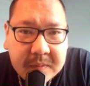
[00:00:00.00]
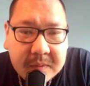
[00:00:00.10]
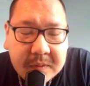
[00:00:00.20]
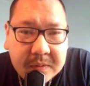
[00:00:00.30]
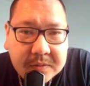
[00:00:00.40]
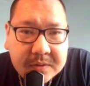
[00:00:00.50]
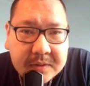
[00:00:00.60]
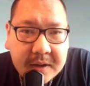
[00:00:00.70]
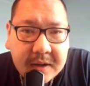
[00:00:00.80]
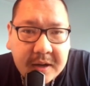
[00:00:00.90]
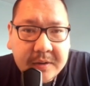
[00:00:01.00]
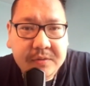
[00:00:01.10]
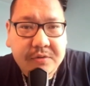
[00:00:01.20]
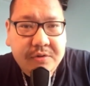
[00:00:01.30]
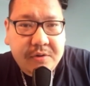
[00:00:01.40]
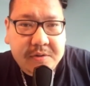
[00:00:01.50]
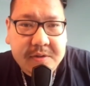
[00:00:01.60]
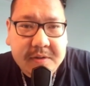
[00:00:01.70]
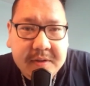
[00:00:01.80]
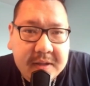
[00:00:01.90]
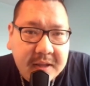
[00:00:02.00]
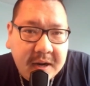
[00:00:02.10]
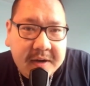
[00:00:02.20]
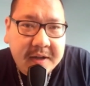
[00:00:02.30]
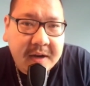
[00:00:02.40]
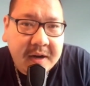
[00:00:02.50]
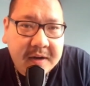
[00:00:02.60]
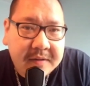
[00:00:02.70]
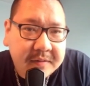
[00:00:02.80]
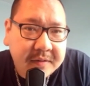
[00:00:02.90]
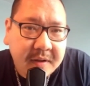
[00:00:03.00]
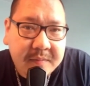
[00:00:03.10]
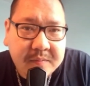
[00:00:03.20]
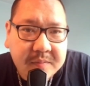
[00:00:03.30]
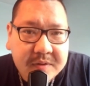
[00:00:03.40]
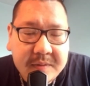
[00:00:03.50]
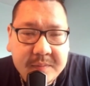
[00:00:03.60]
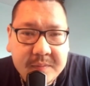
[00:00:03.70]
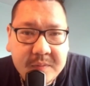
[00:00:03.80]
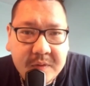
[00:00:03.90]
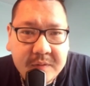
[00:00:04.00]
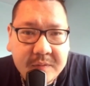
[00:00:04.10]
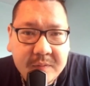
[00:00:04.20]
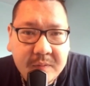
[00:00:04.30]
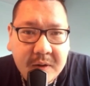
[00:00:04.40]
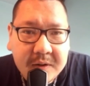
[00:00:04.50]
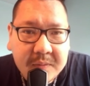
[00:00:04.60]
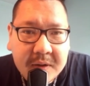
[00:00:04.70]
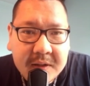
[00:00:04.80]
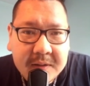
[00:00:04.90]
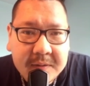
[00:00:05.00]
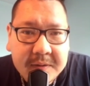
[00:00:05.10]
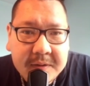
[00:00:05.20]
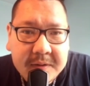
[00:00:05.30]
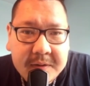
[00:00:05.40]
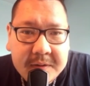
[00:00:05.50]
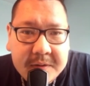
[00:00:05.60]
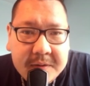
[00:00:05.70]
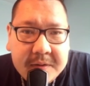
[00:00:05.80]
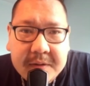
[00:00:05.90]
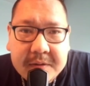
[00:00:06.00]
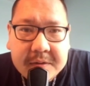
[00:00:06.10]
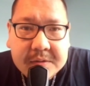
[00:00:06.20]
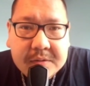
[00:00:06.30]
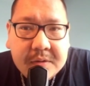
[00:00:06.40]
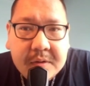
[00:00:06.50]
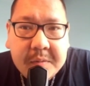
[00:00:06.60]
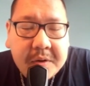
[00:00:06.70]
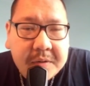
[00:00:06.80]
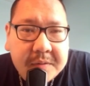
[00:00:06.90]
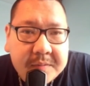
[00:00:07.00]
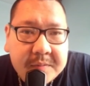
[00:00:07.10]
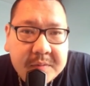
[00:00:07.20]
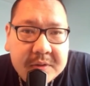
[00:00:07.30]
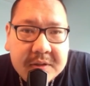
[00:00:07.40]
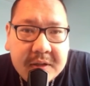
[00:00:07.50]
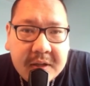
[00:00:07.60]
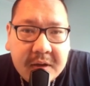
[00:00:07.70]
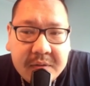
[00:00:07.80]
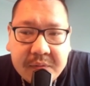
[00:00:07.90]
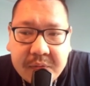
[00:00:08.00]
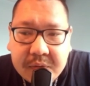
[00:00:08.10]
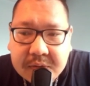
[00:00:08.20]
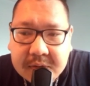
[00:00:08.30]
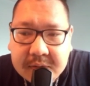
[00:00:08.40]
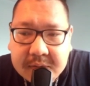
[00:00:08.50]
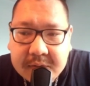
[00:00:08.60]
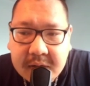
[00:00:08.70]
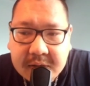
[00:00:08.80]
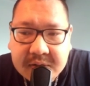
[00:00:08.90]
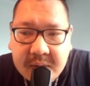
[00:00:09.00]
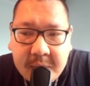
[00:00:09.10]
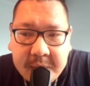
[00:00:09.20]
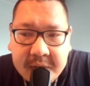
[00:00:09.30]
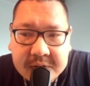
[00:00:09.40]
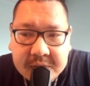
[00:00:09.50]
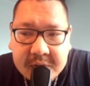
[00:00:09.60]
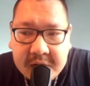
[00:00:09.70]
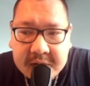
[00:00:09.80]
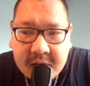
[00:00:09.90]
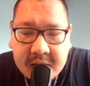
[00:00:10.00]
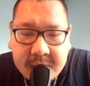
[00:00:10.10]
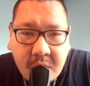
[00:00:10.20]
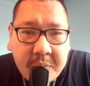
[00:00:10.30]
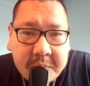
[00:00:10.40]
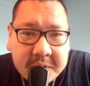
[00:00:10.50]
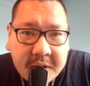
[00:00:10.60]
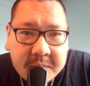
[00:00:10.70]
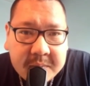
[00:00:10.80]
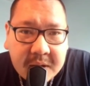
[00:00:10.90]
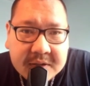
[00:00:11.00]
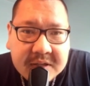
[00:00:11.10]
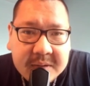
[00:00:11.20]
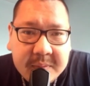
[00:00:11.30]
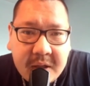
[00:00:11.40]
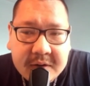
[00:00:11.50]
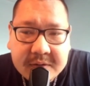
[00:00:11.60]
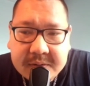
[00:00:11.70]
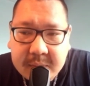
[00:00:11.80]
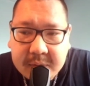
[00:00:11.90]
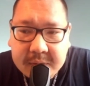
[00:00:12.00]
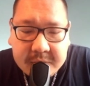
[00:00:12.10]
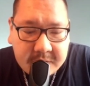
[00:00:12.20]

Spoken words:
Those outdoor shows at the Hardy Heart, they seem to have went well. So we'll see now in the future. Next coming weeks, really tell. I'm hoping now, like I said, the end of summer.